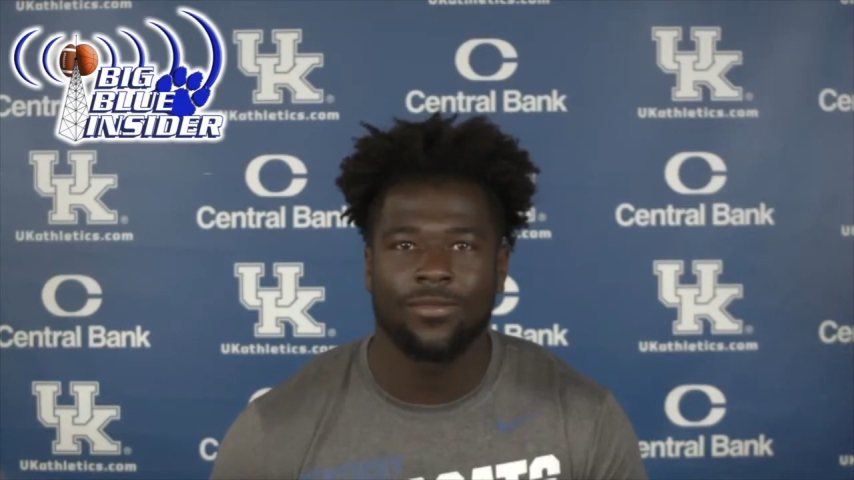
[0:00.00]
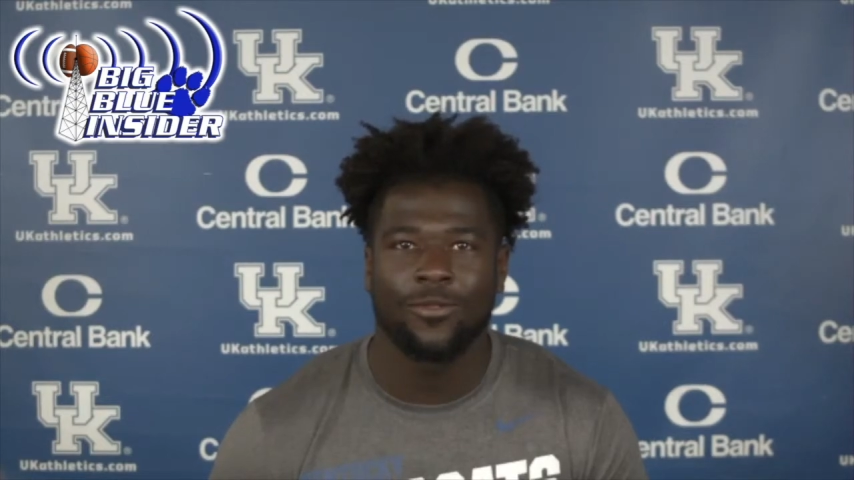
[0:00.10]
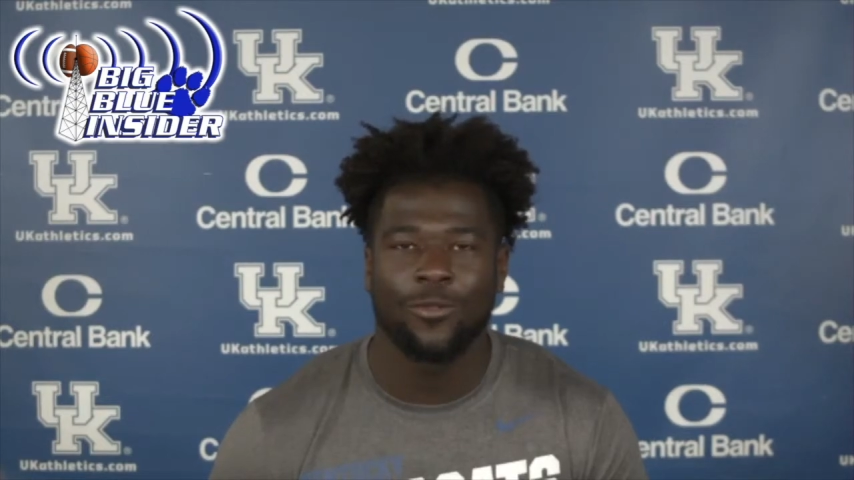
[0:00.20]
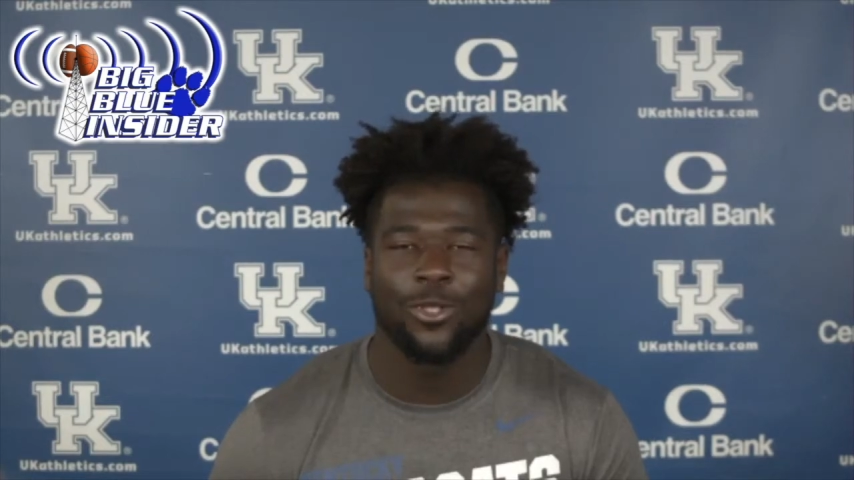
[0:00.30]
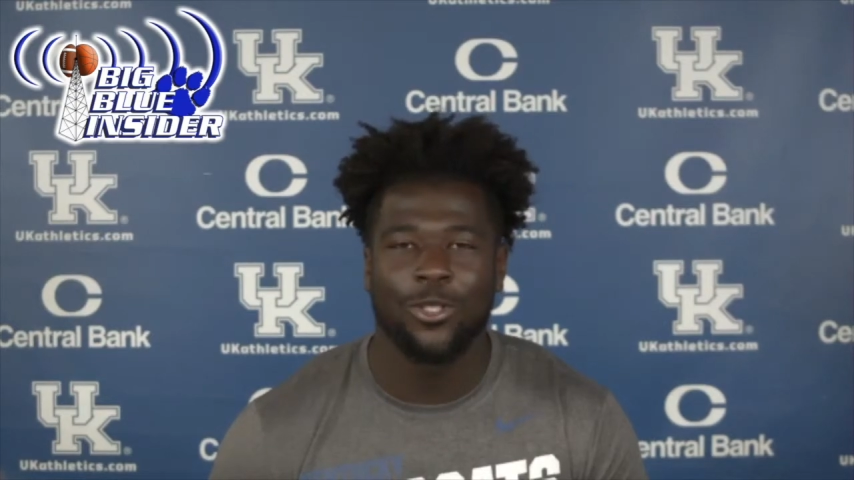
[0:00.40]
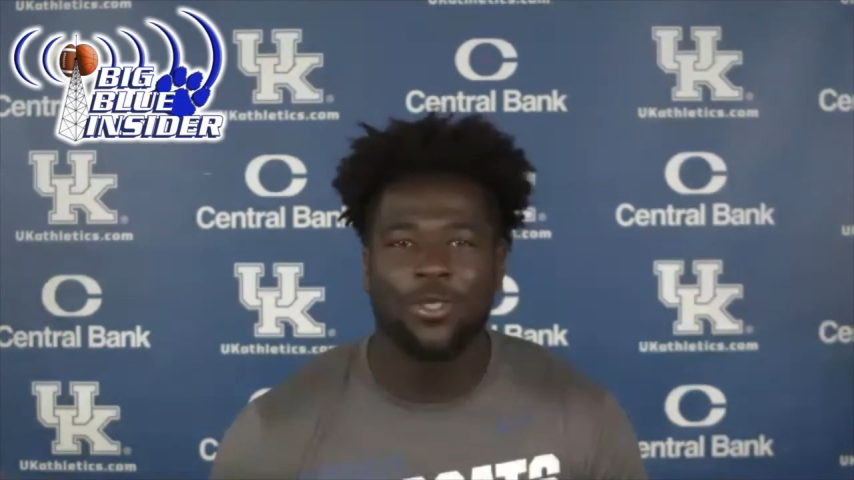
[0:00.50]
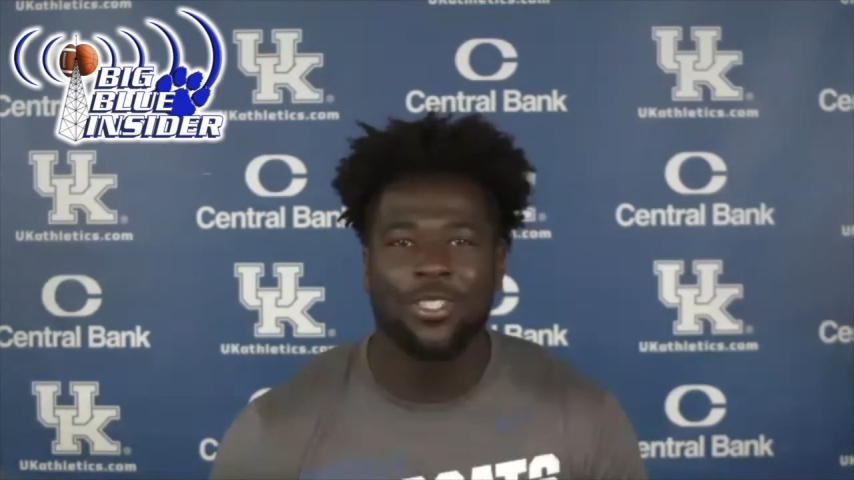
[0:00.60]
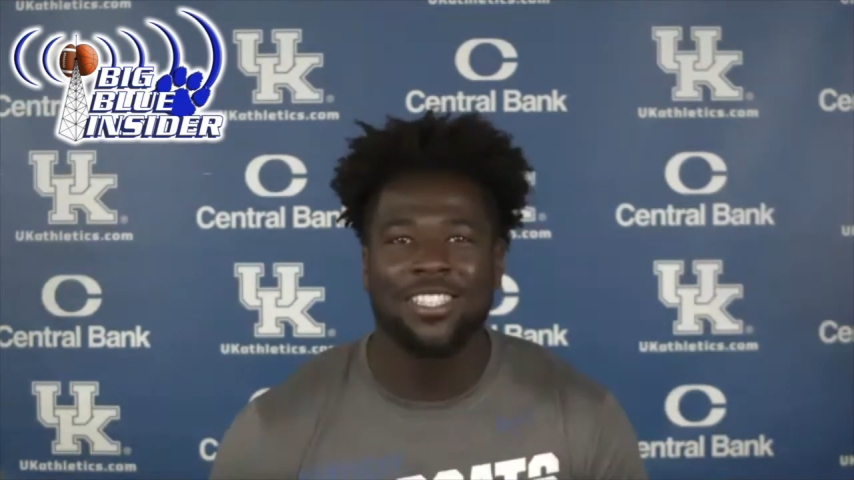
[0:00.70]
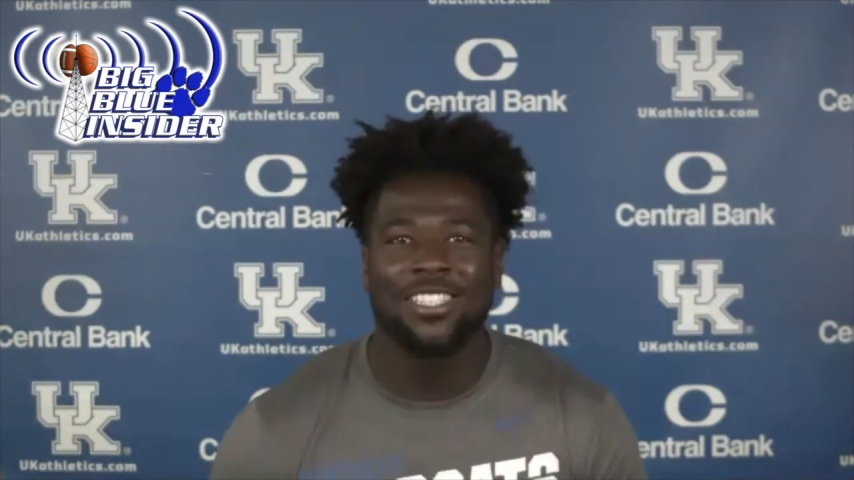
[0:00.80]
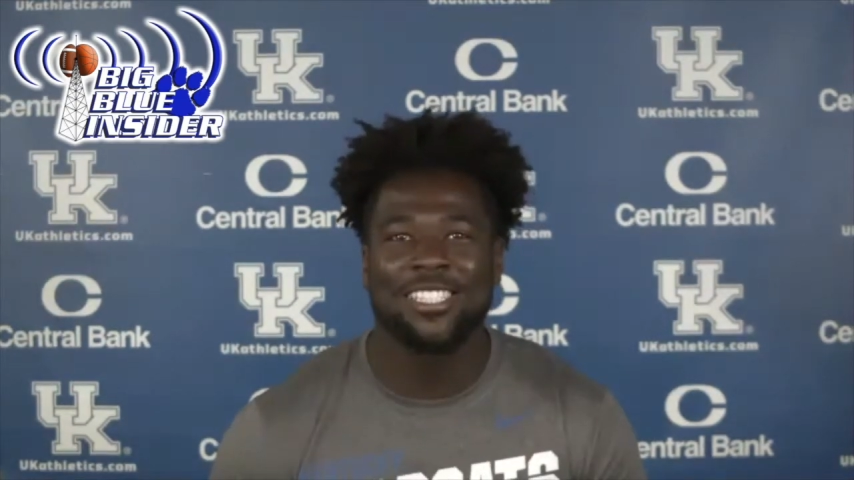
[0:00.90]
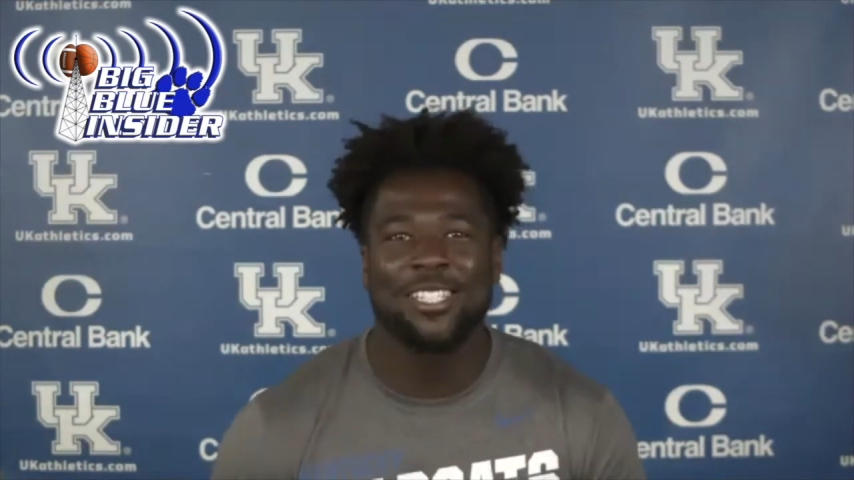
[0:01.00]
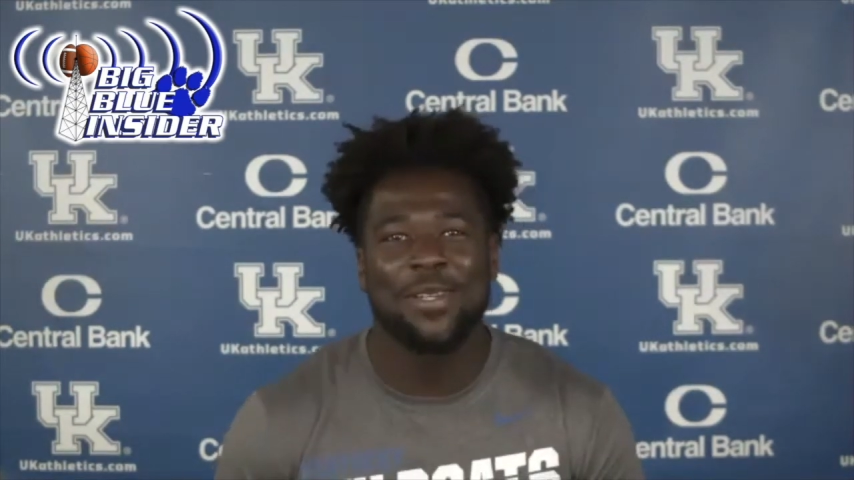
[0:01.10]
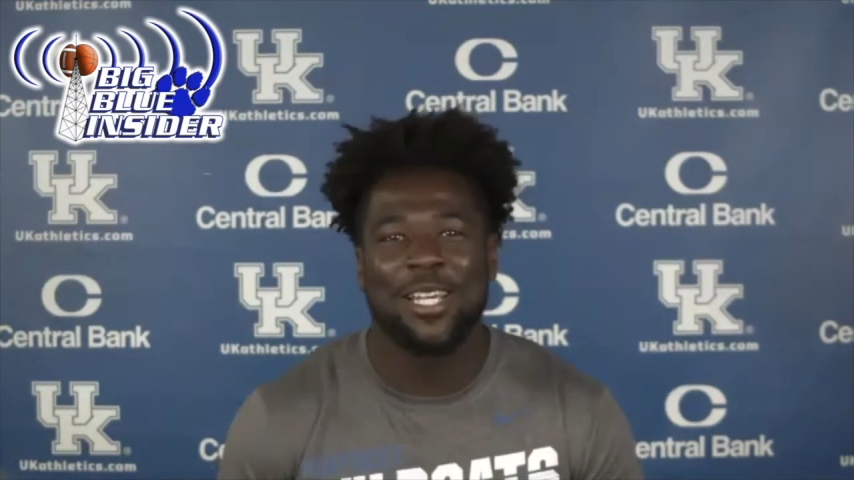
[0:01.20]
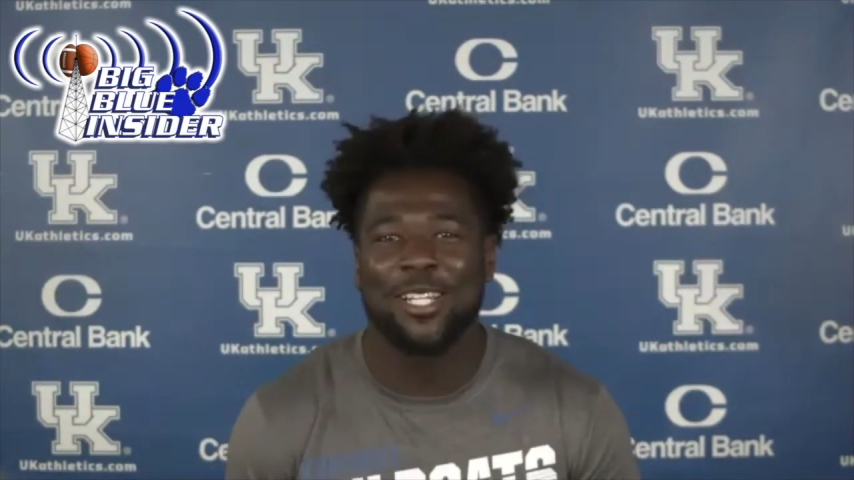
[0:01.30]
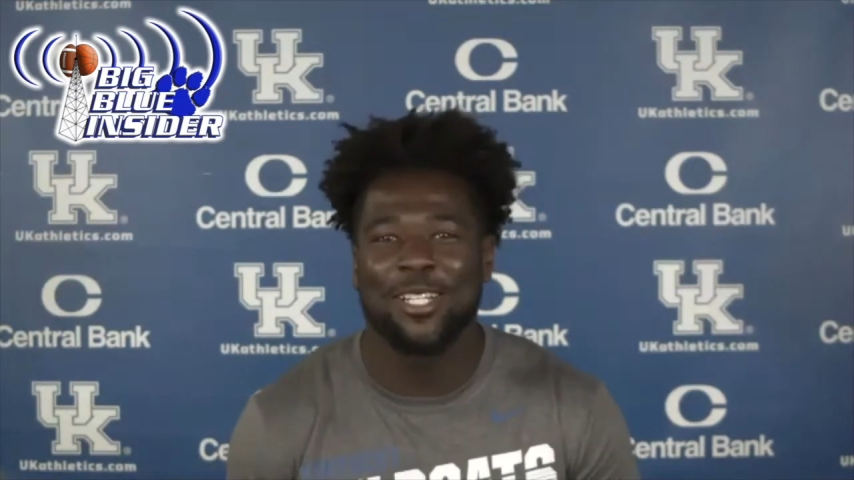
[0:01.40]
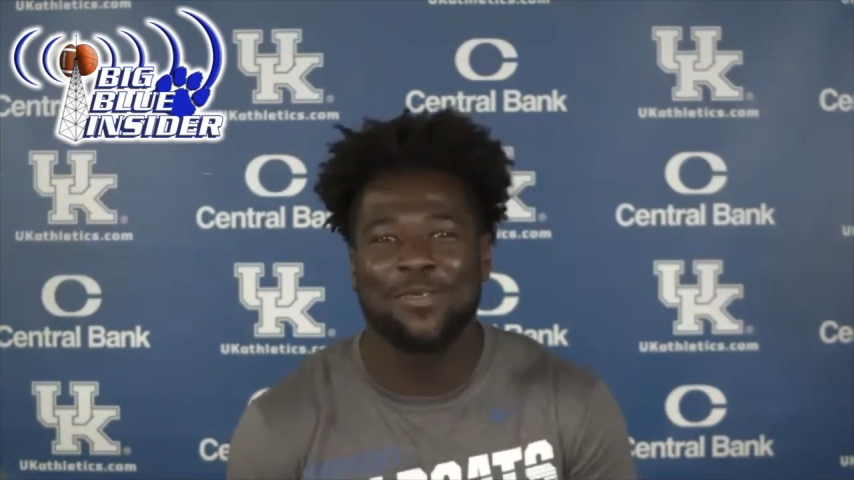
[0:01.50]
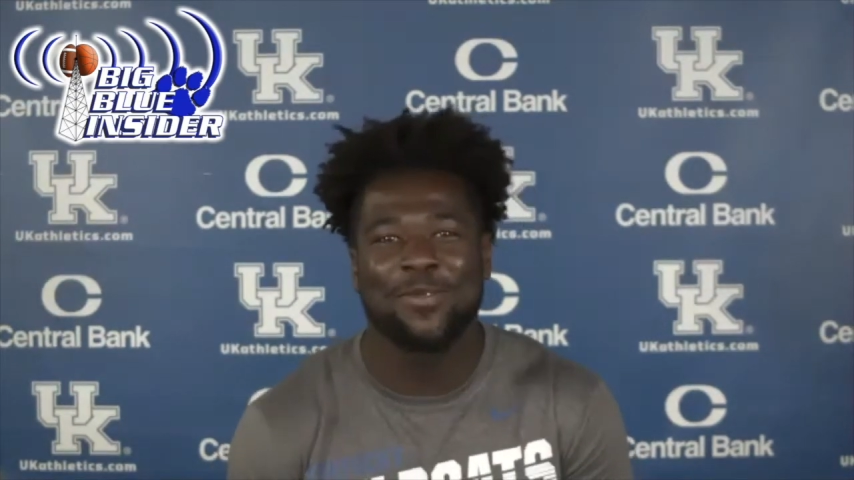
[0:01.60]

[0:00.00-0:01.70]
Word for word: Well, one thing is keep your head up.